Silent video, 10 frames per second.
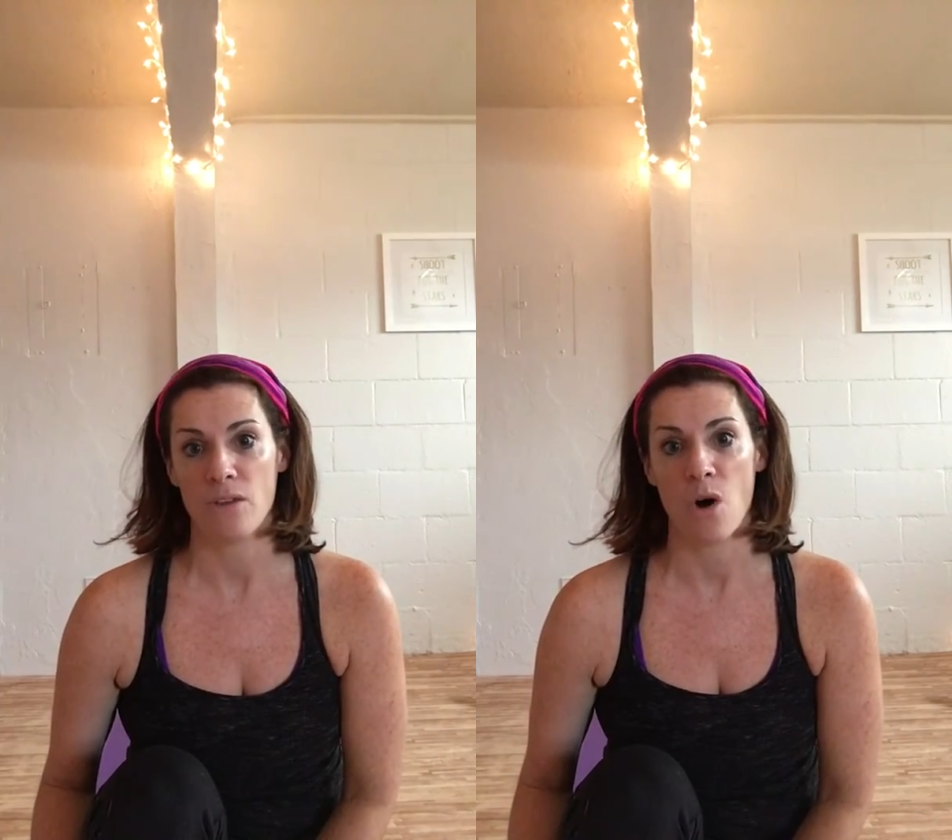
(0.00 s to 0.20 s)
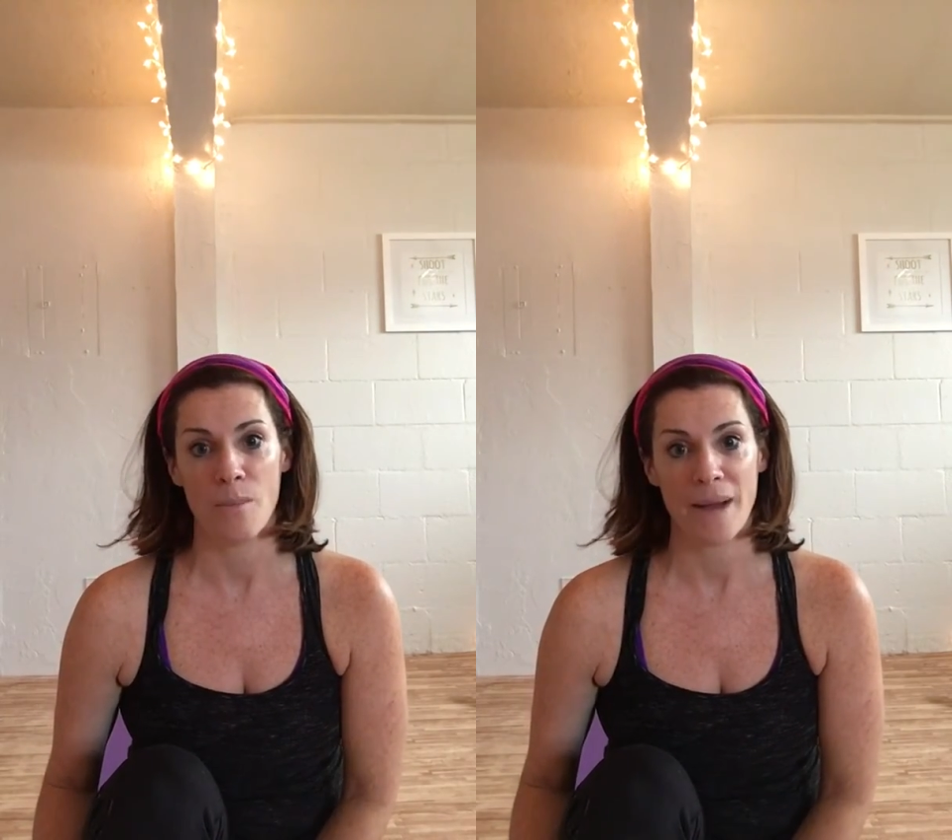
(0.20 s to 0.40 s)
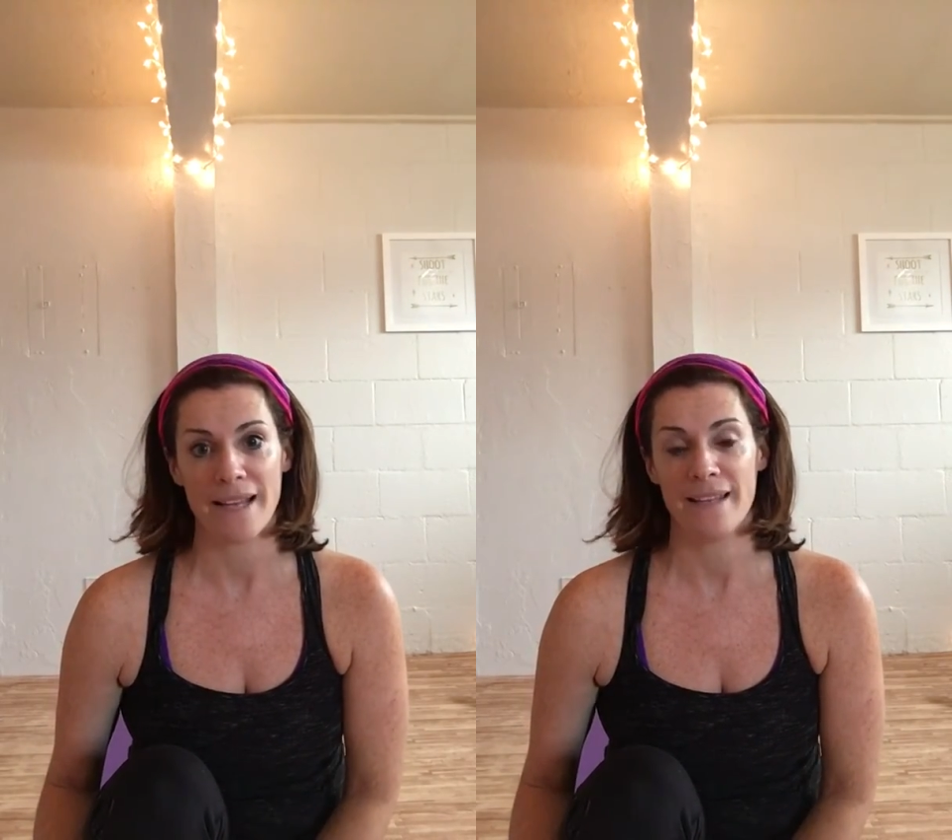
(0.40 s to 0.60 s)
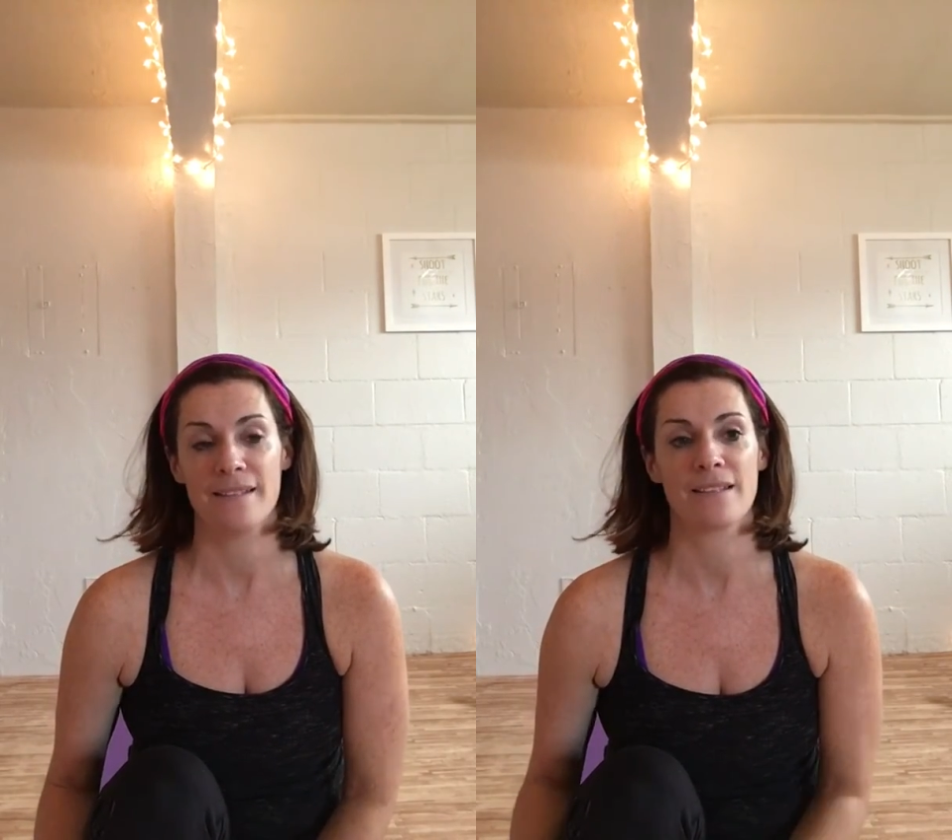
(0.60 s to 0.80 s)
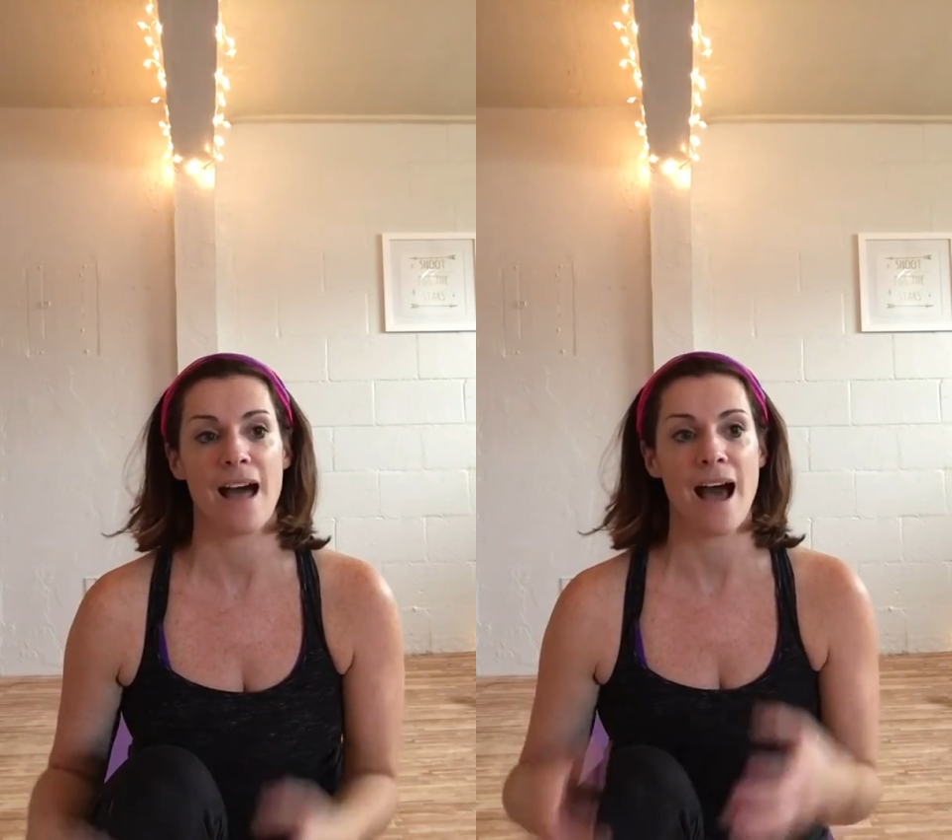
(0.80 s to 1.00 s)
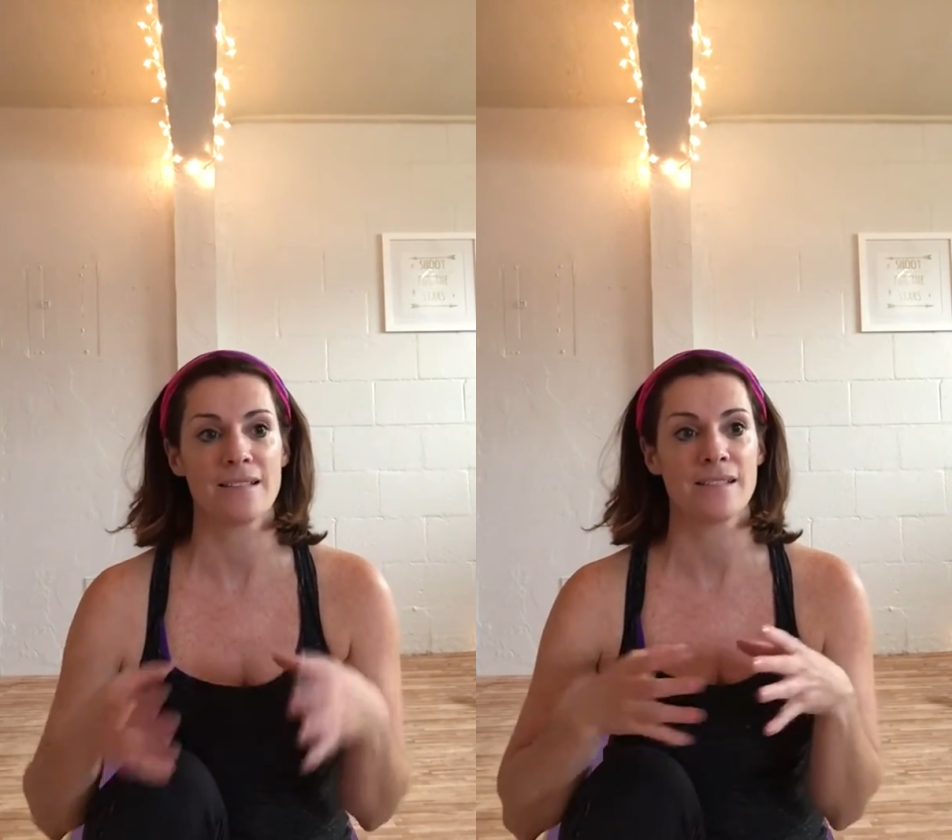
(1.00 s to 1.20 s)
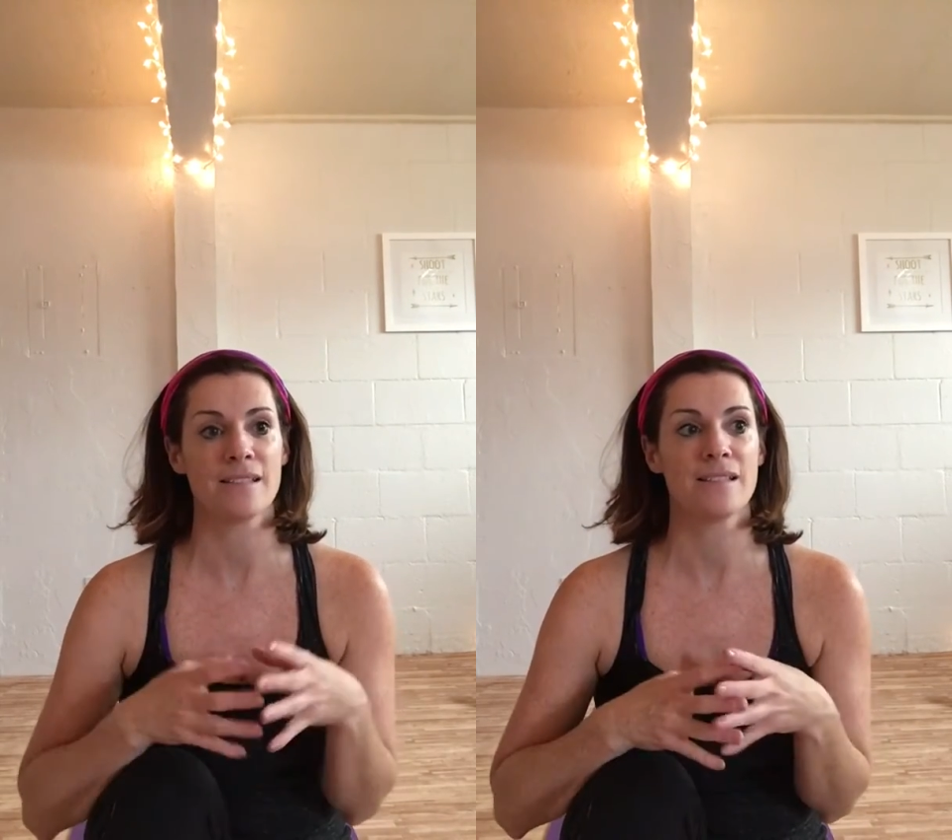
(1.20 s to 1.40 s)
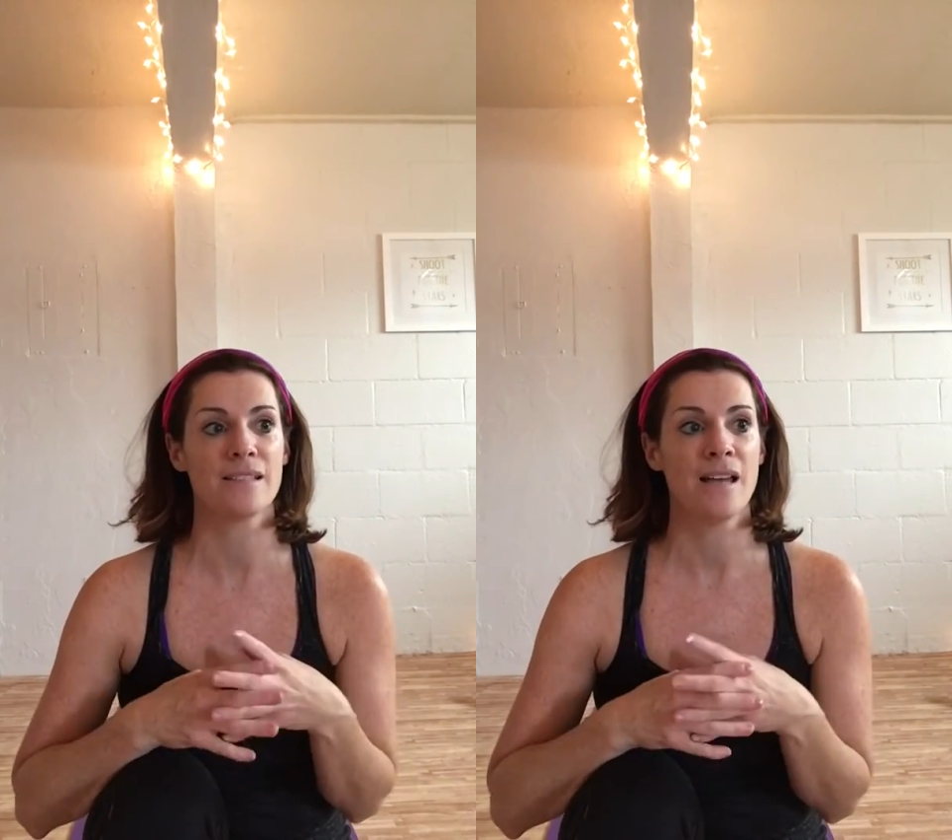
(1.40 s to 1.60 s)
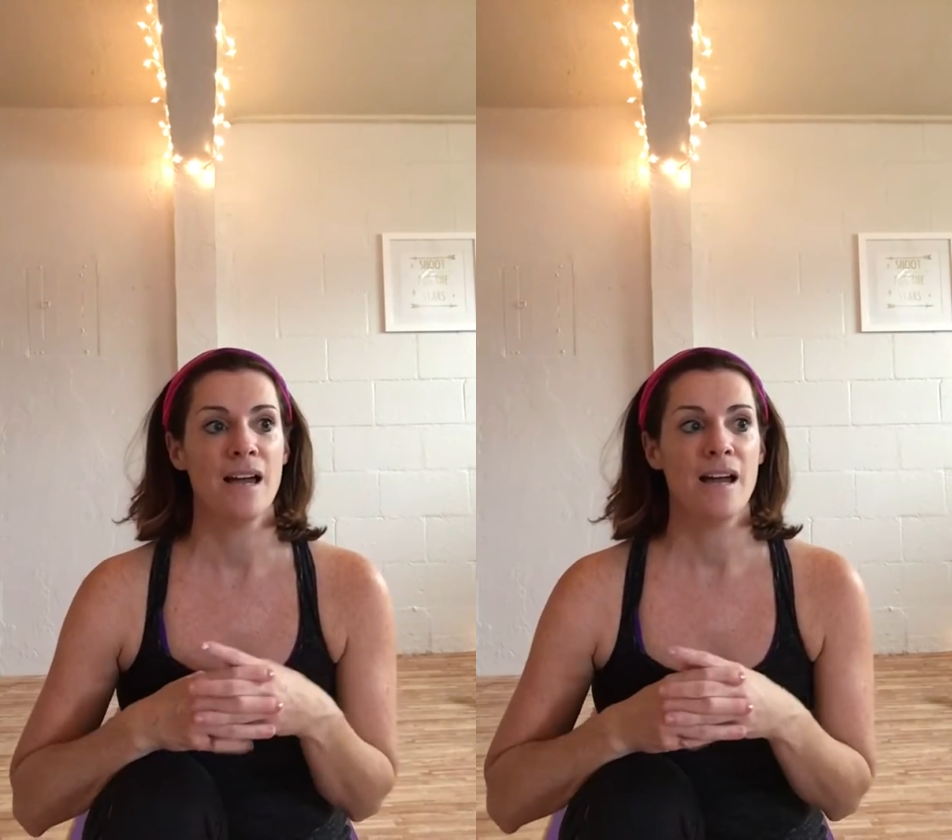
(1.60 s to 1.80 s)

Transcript: all my kids' classes.